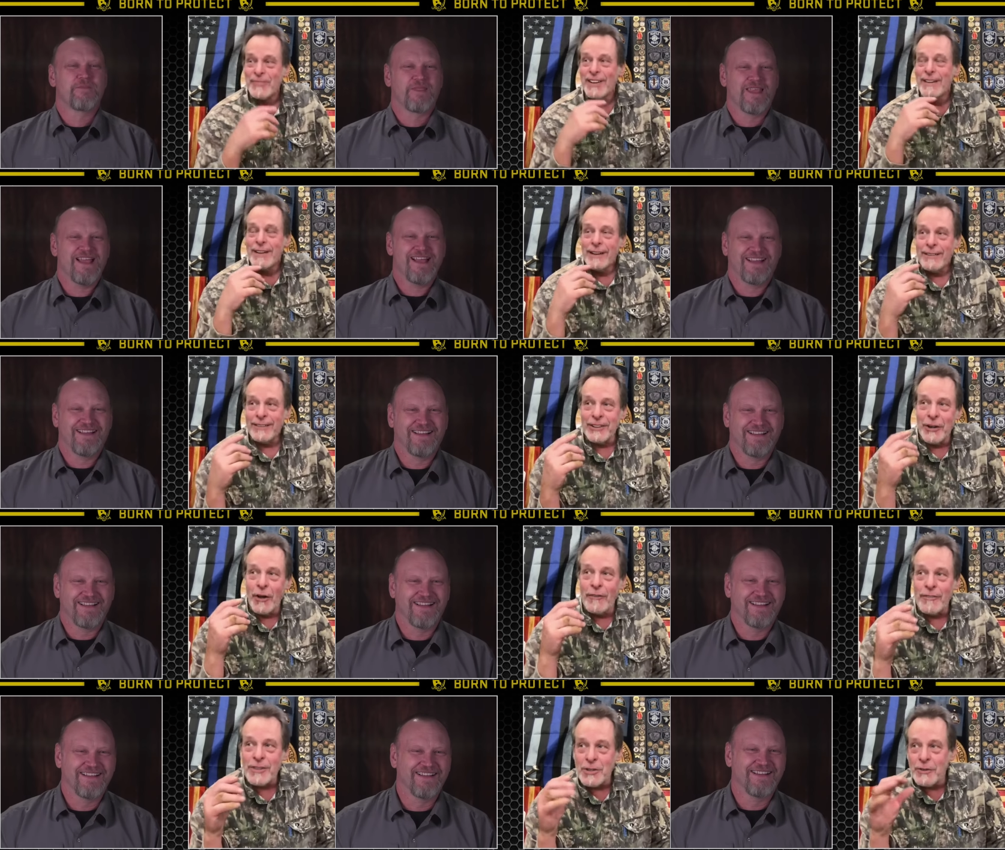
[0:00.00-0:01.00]
Speaker 1: You
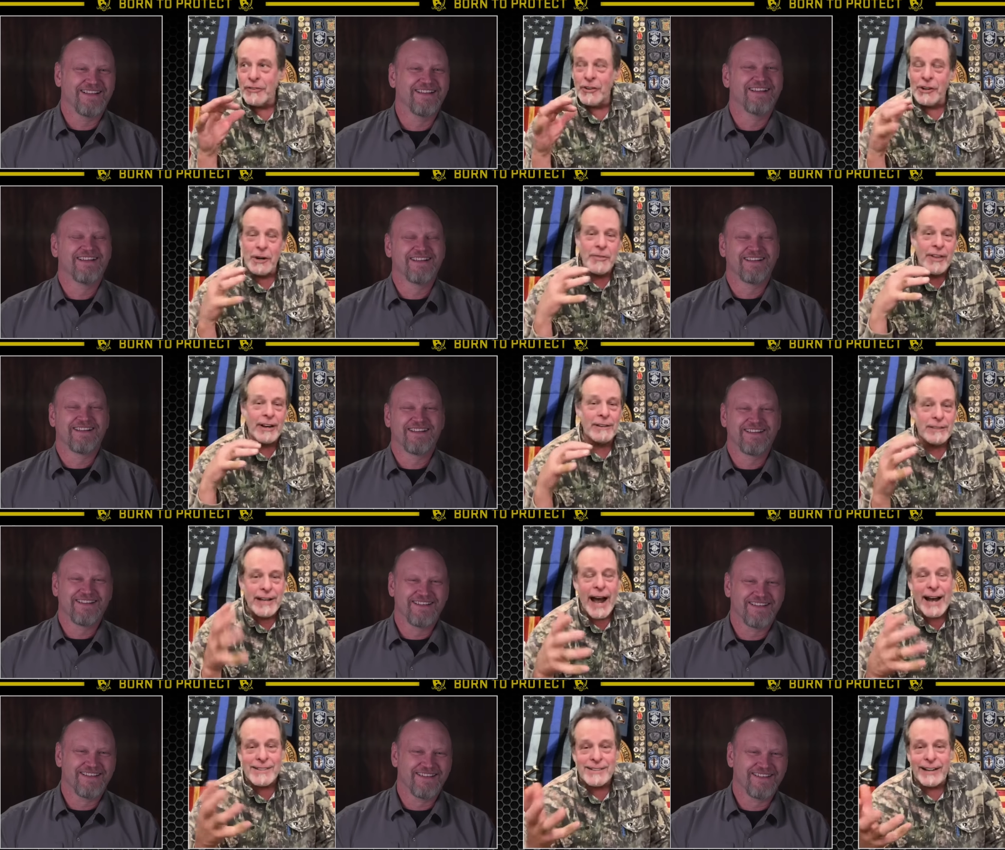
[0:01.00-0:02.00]
know, you've heard that
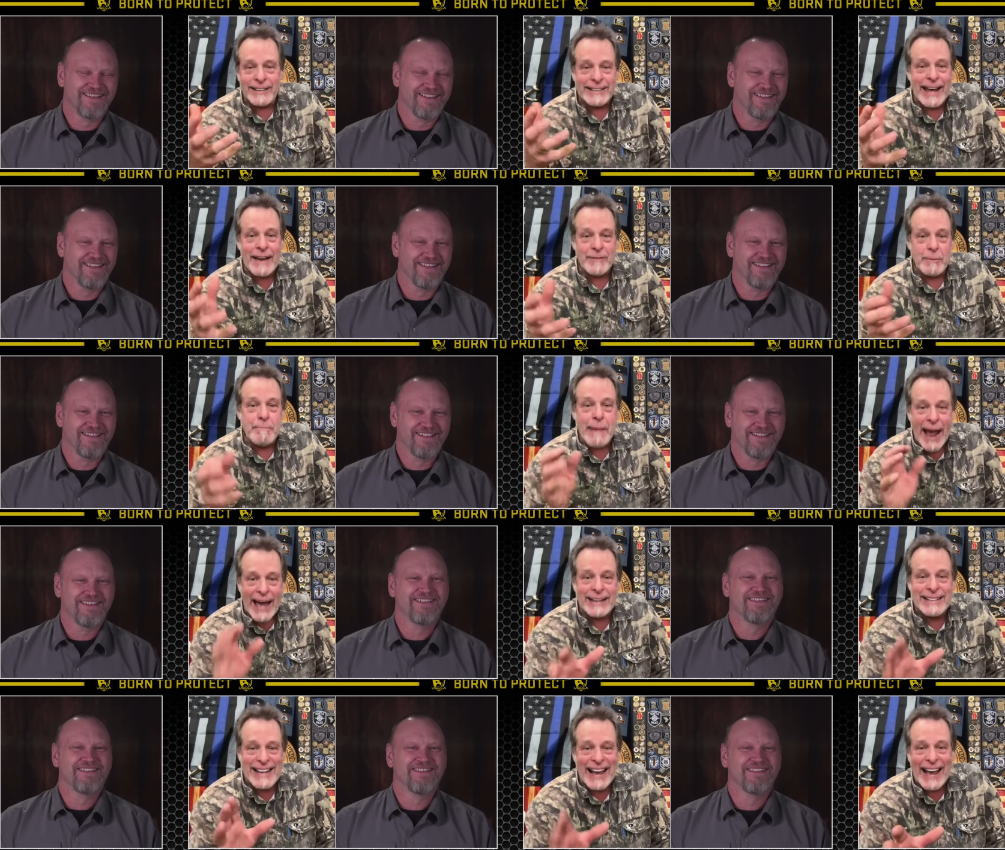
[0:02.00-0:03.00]
guys like to have a
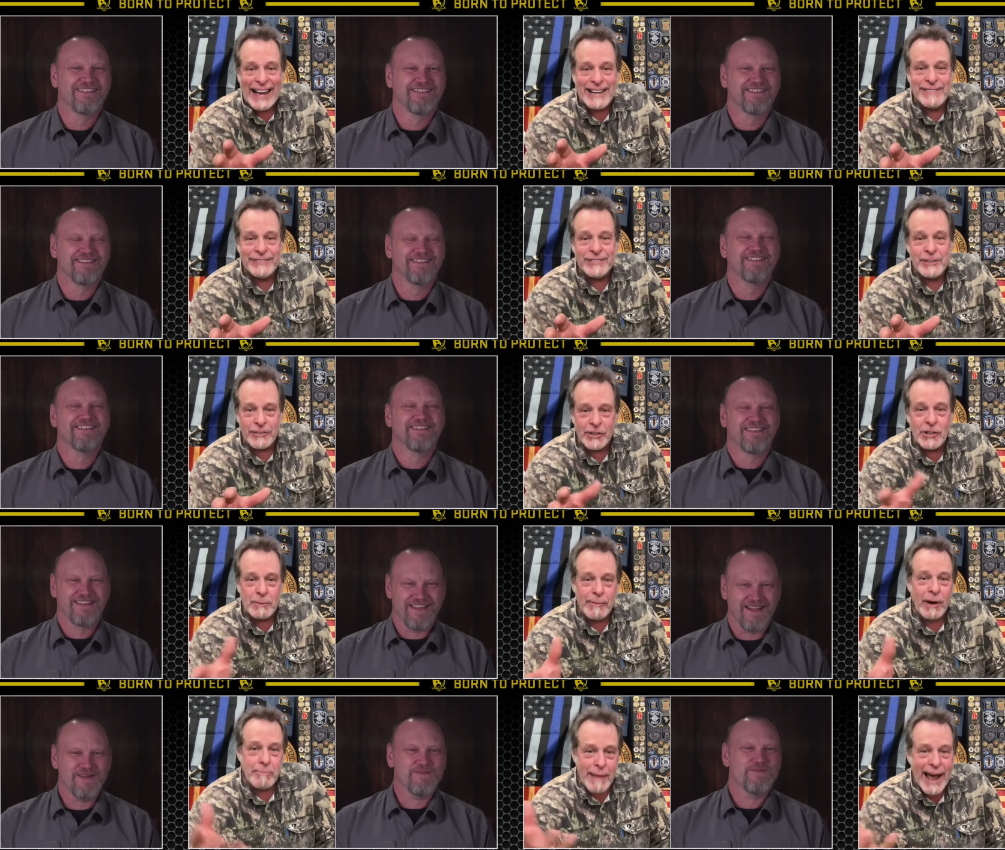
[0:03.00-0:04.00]
man cave. You've heard
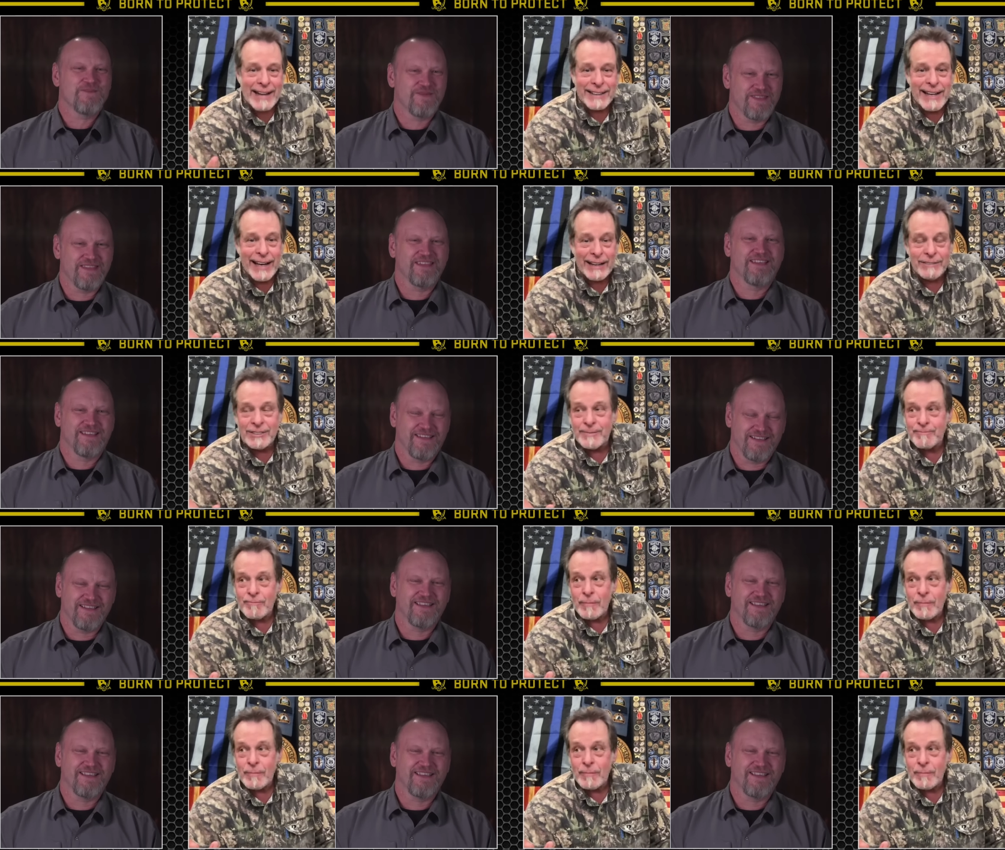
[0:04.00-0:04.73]
about yeah. man caves.